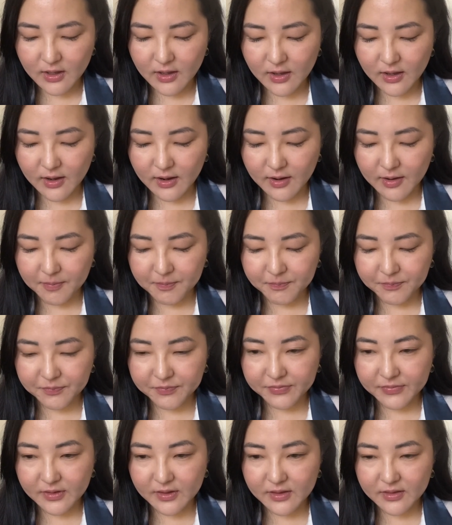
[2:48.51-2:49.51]
And
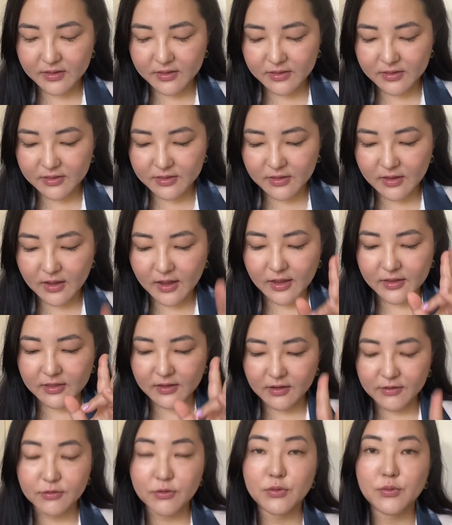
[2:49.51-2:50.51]

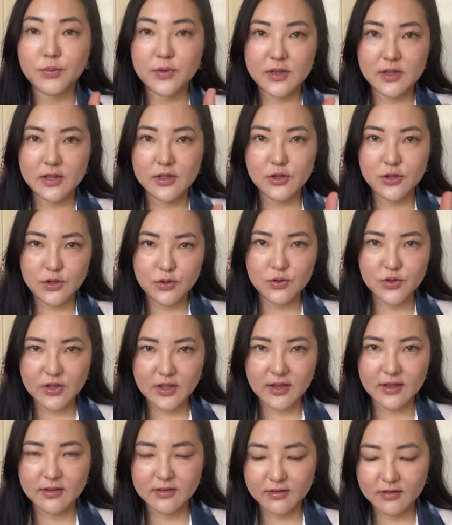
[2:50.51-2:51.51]
there's 3 new
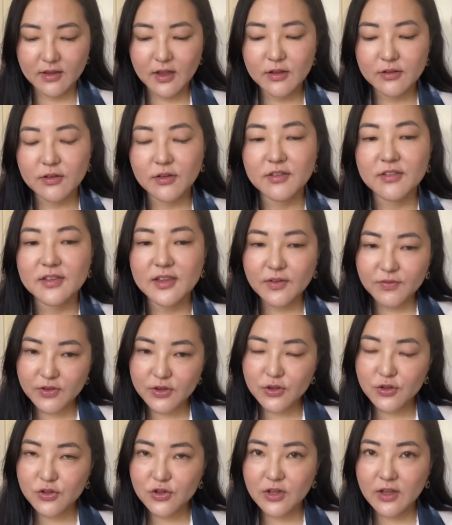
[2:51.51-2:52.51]
shades. So 7
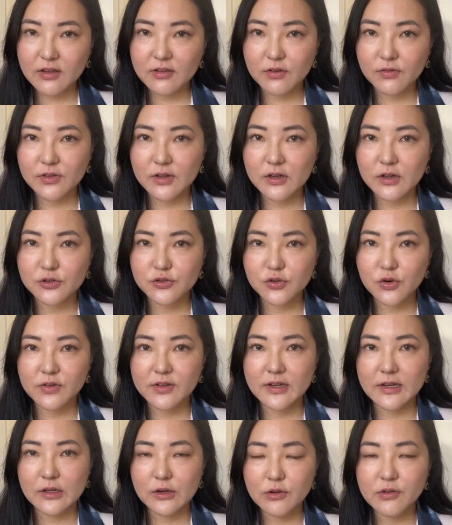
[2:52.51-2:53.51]
new shades of the
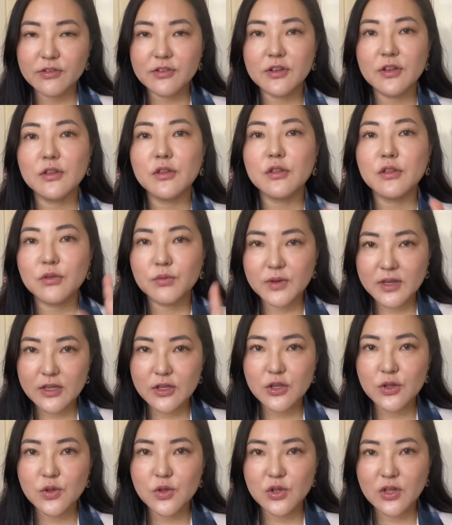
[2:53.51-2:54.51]
Luxuriously Lucent, 3
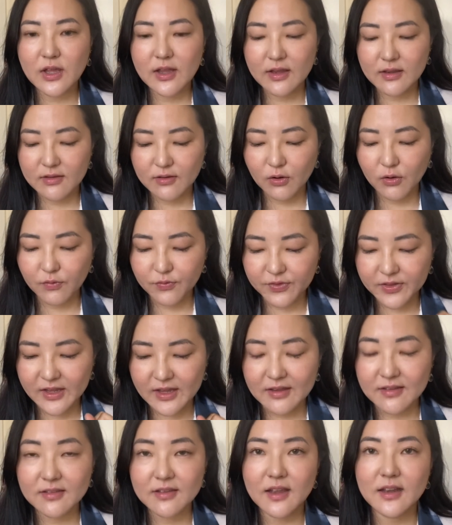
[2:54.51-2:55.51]
new shades of the
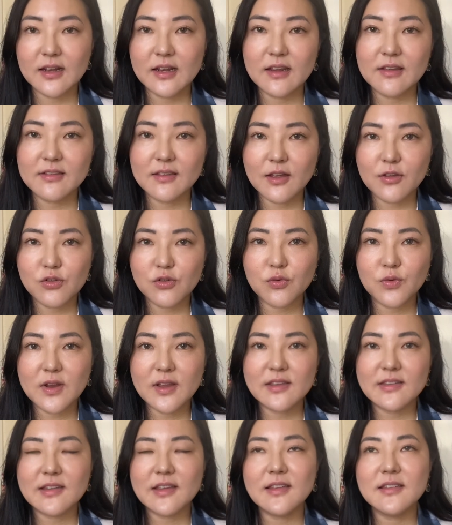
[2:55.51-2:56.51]
Insanely
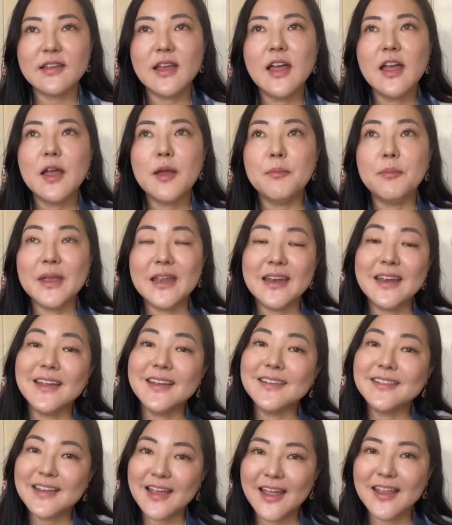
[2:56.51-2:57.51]
Saturated,
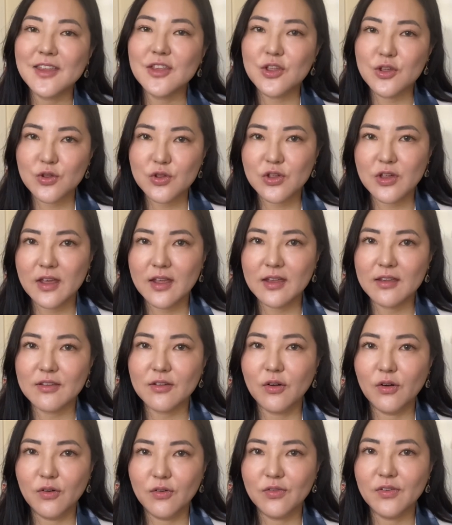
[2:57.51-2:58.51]
meaning 10 new shades
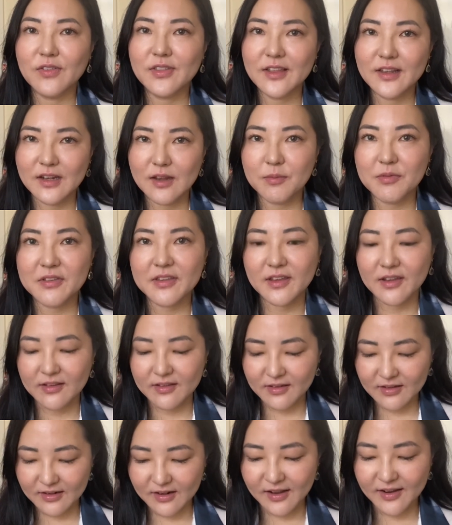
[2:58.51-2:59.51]
of the
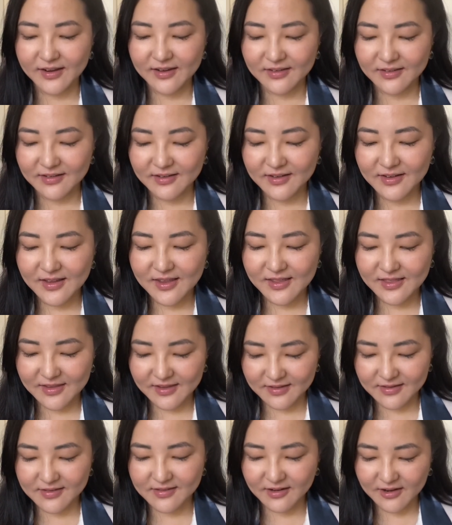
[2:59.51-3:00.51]
lipstick line
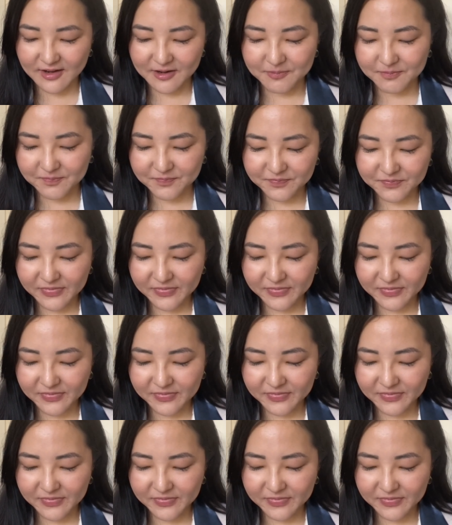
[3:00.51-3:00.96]
this time.